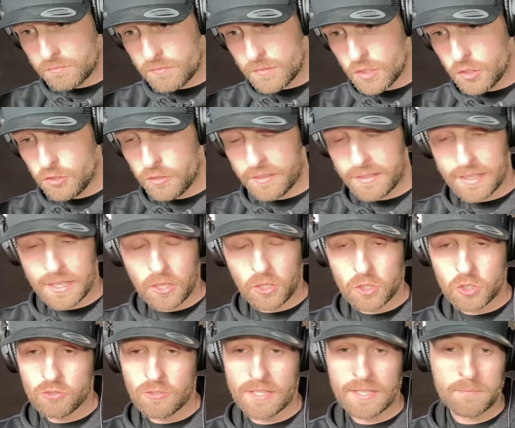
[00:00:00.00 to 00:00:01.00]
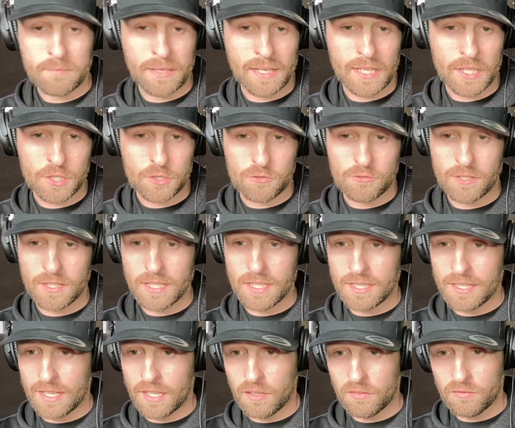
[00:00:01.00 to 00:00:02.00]
You know, they are great military,
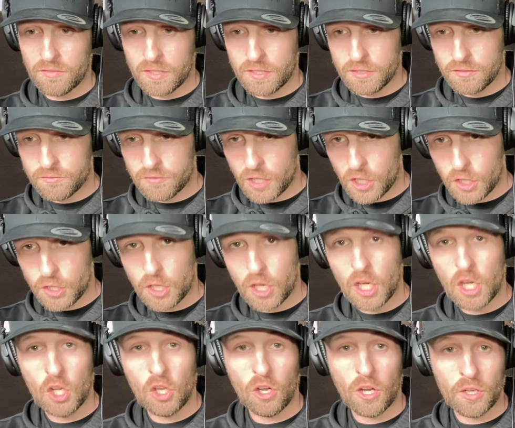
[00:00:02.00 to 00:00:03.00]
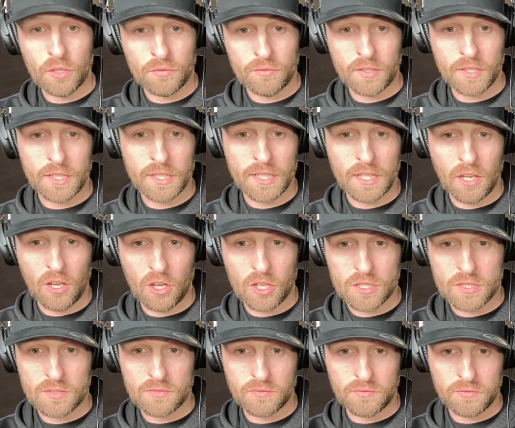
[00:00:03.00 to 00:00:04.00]
and I've learned a lot over the
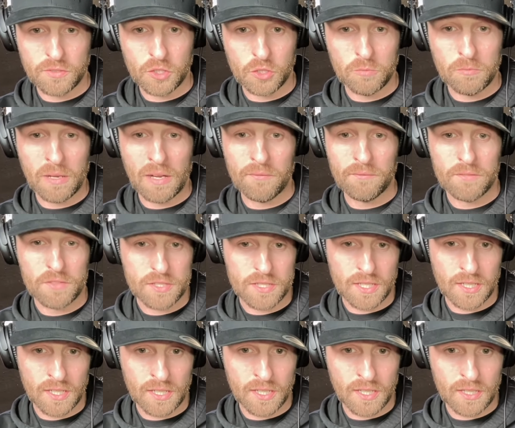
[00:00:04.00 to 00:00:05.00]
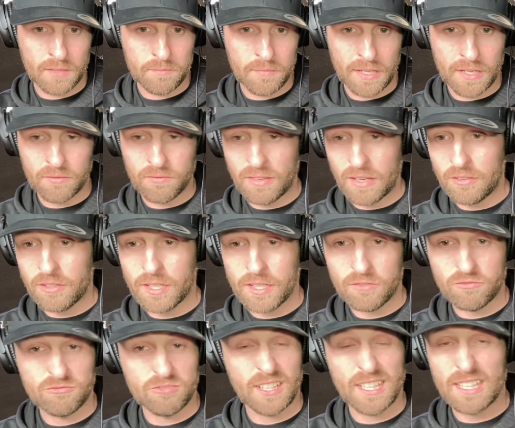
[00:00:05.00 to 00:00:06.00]
last few months, and I very
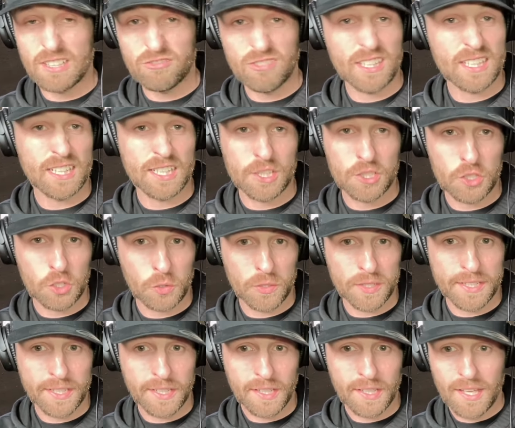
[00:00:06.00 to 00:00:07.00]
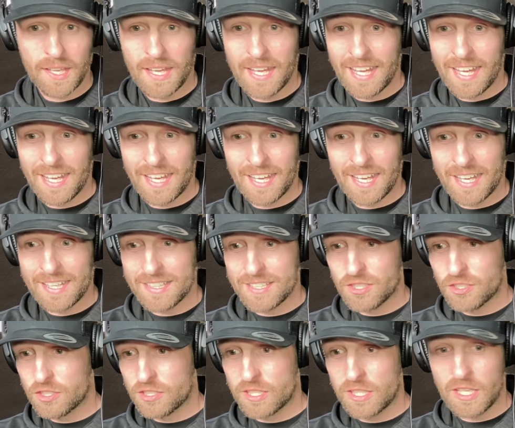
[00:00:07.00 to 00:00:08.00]
really really enjoyed it. And it's
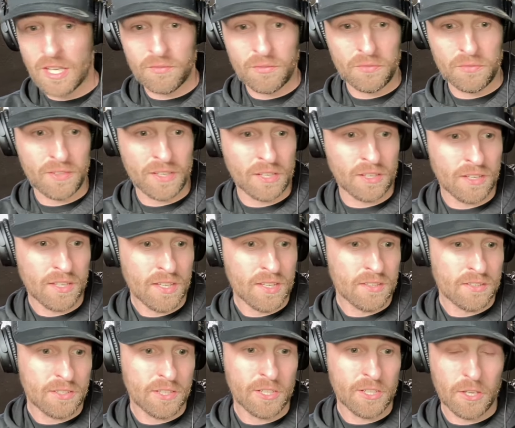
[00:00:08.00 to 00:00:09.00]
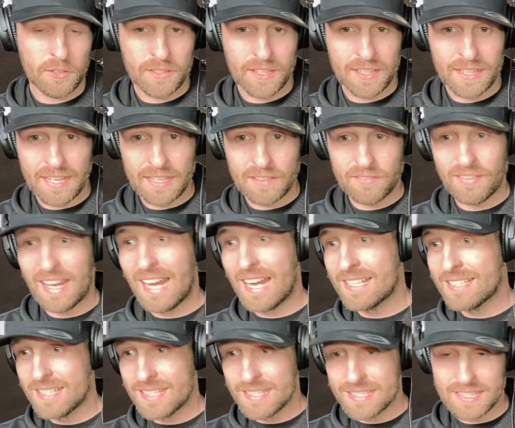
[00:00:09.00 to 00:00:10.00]
just another thing, you know, that they've
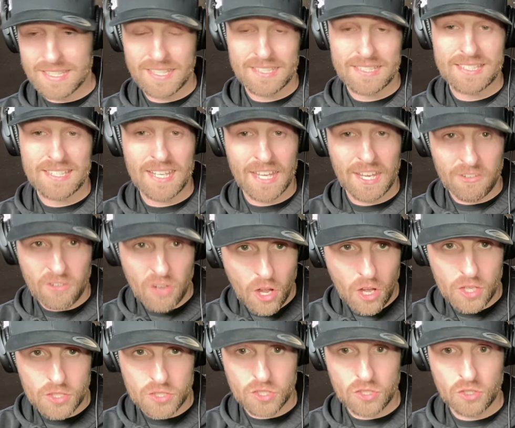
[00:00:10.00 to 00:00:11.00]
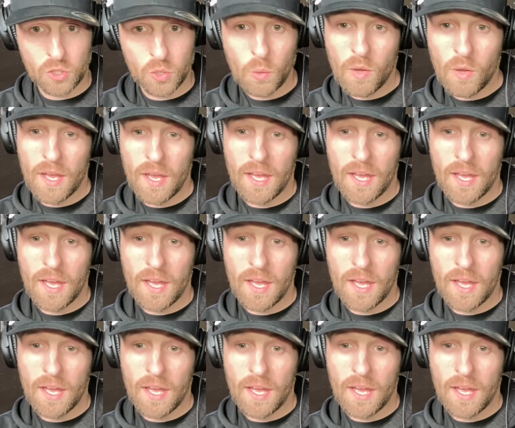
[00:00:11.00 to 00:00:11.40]
added to their arsenal